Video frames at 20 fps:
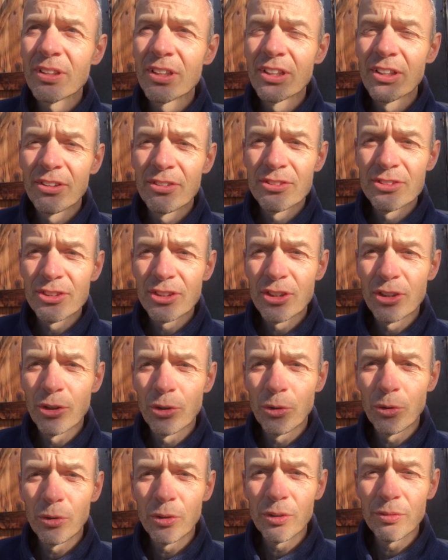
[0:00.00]
going to
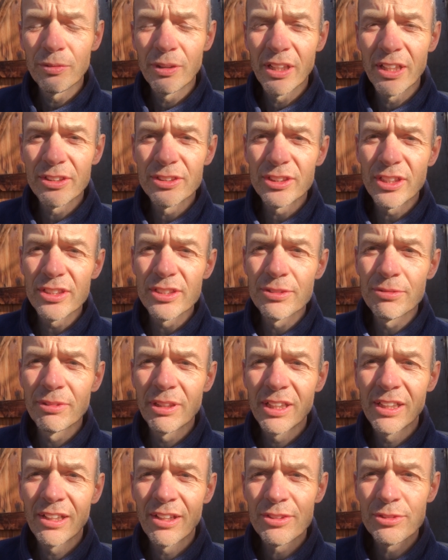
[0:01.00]
call. Well, I tried to
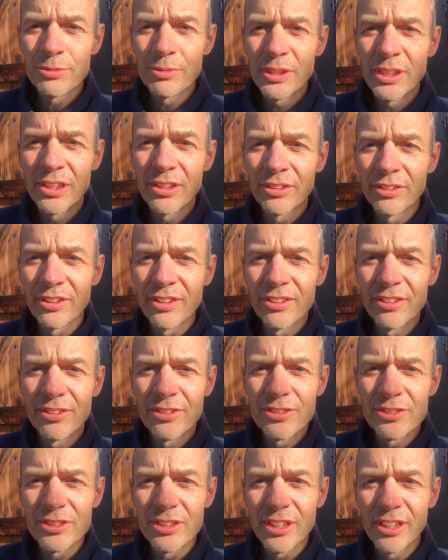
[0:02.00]
ring last week on
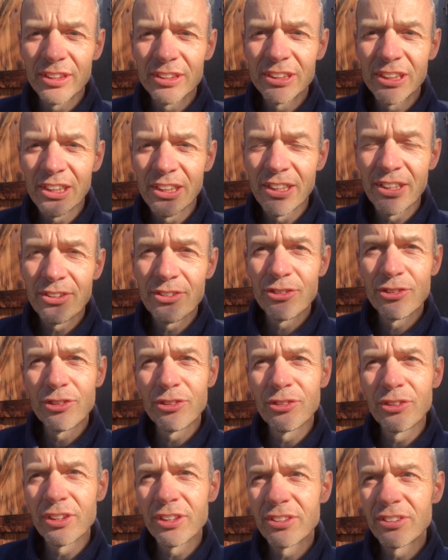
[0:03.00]
Thursday. Actually, it's
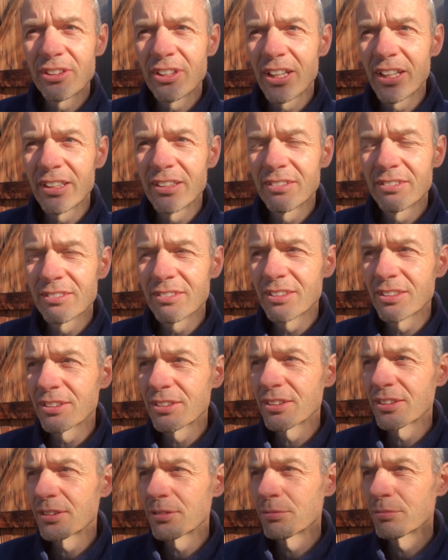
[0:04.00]
Sunday today.
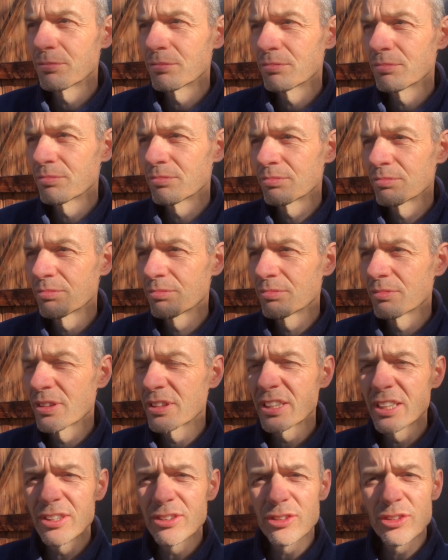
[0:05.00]
I
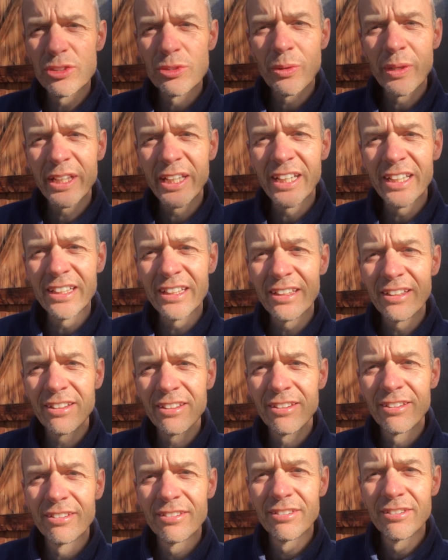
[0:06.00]
think it's the
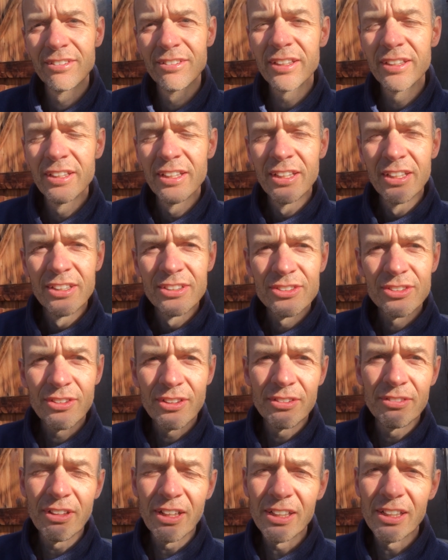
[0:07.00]
28th. So
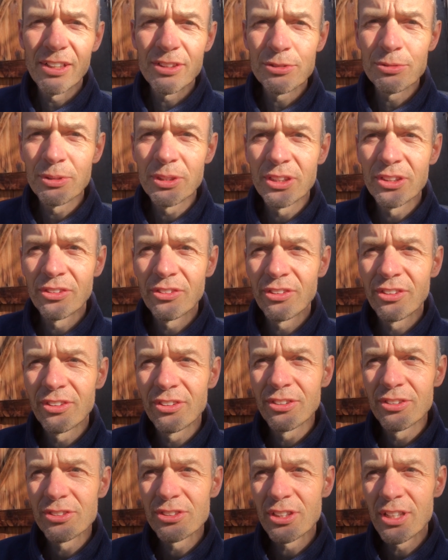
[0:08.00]
I rang last week on
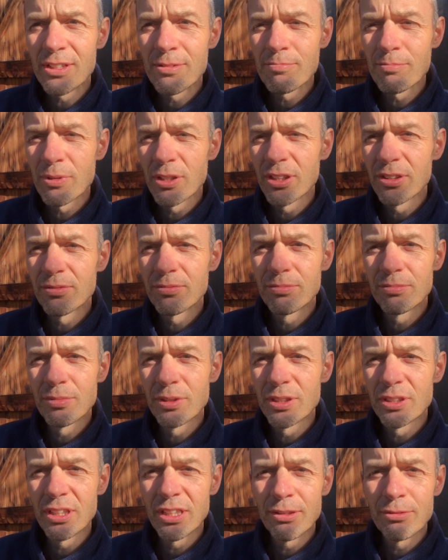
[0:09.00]
Thursday,
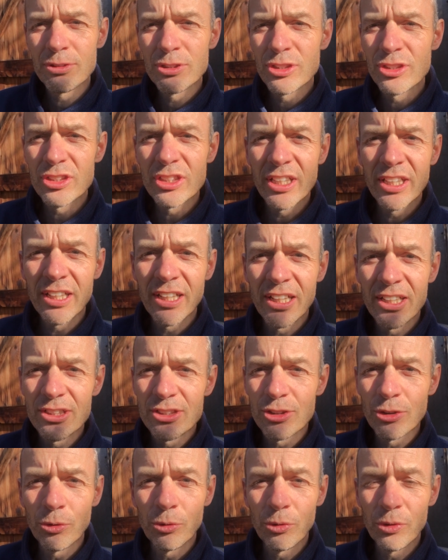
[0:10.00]
but it was just
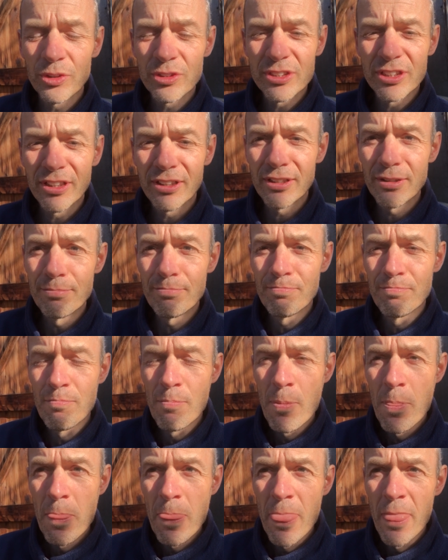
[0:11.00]
engaged all the time.
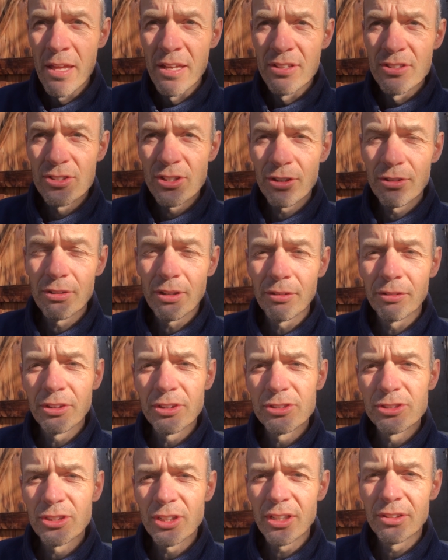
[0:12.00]
So I'm going
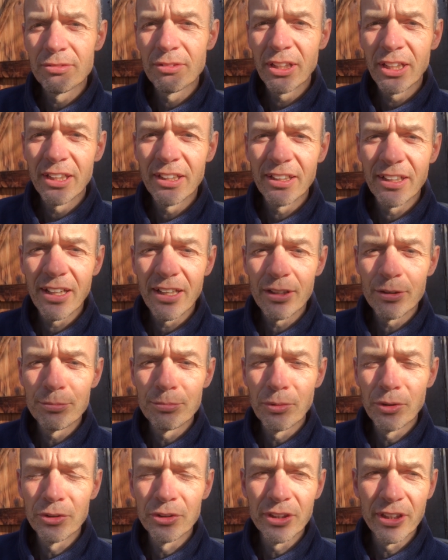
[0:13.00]
to try ringing again on
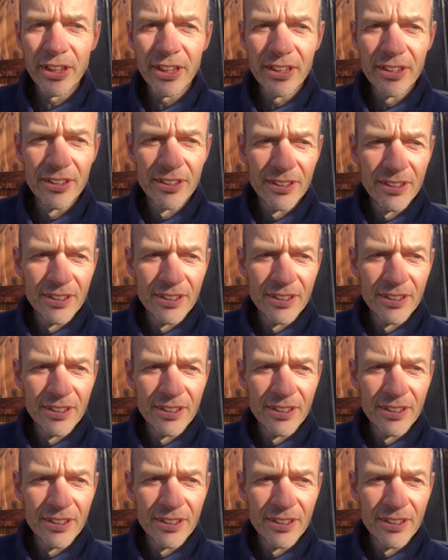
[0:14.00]
Monday,